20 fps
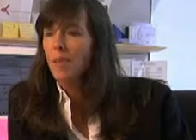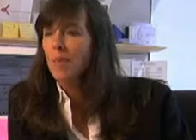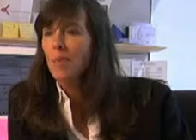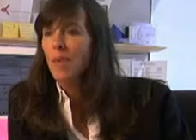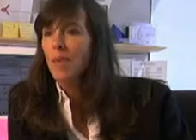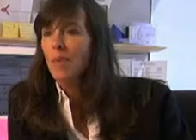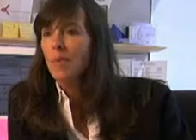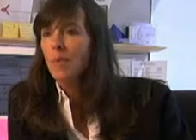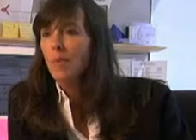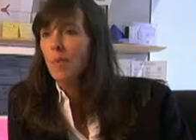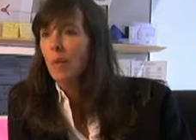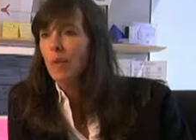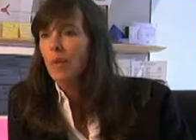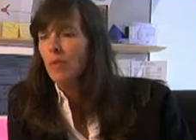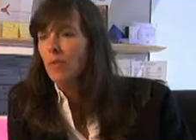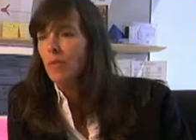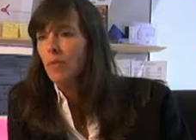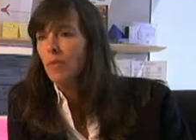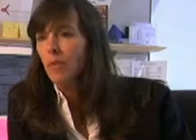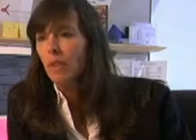sometimes by
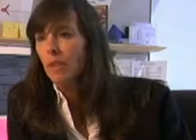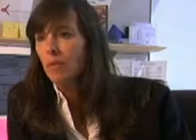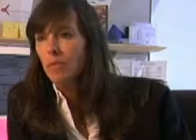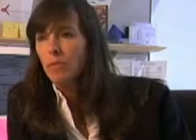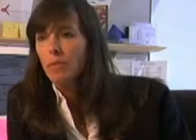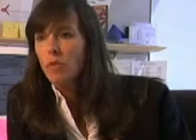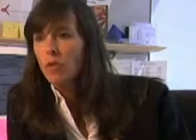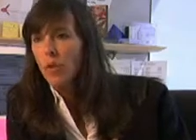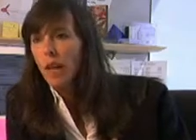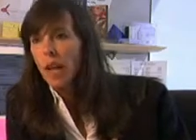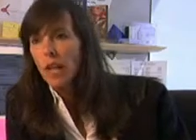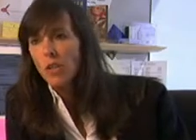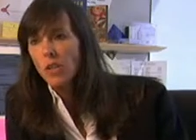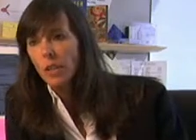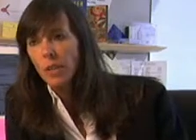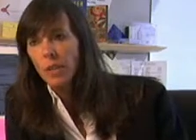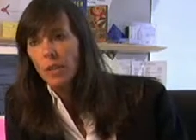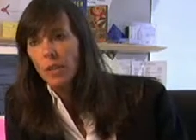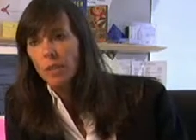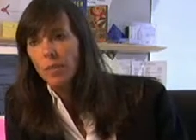sort of like
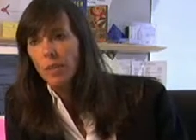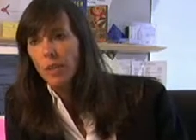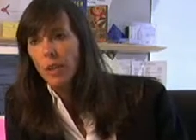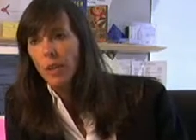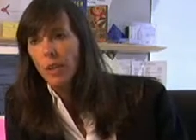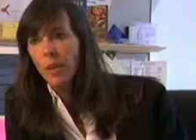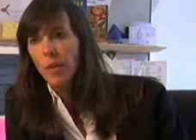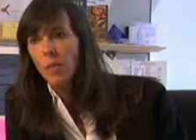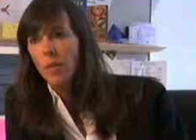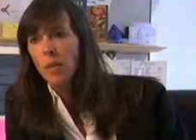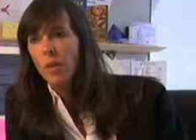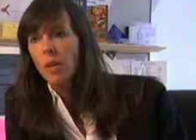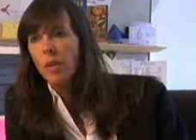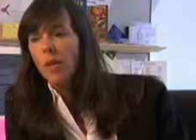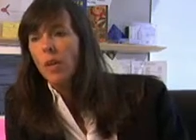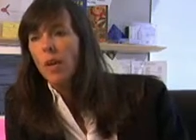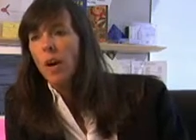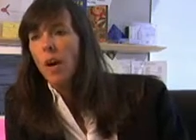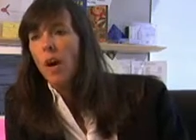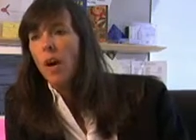tragically, you know,
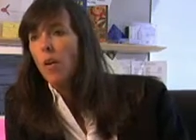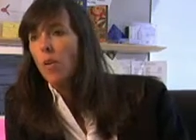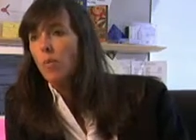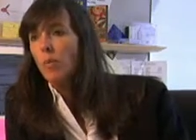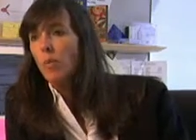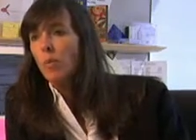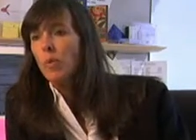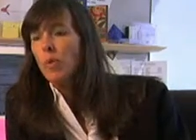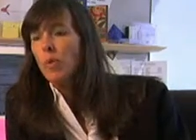horrible